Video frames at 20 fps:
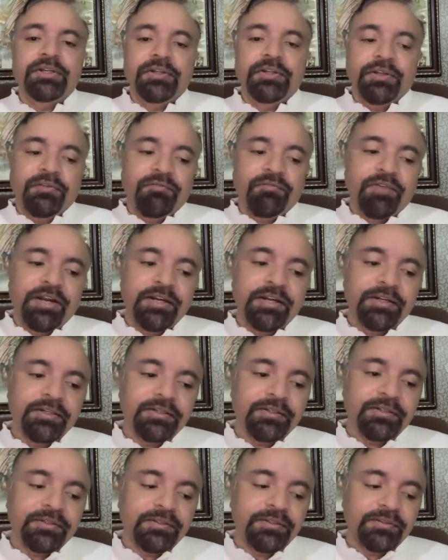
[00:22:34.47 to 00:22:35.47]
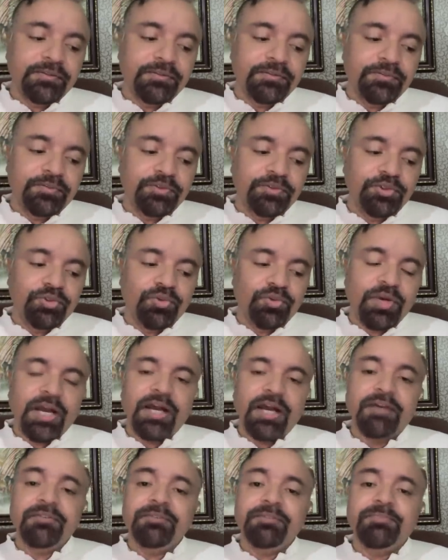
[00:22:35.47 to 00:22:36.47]
When you
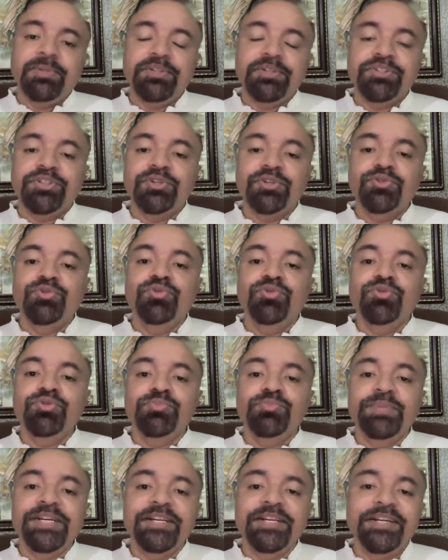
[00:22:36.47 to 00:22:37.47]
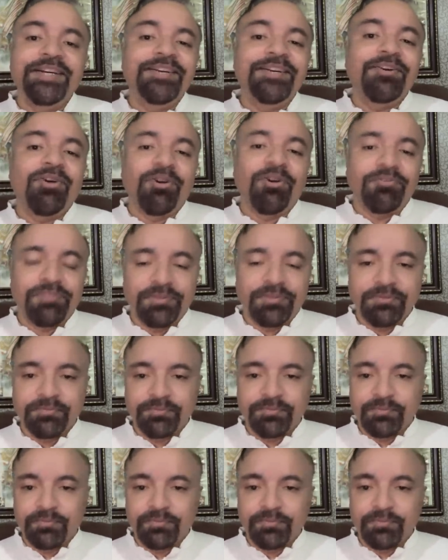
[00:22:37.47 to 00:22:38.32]
have a person who's being written off,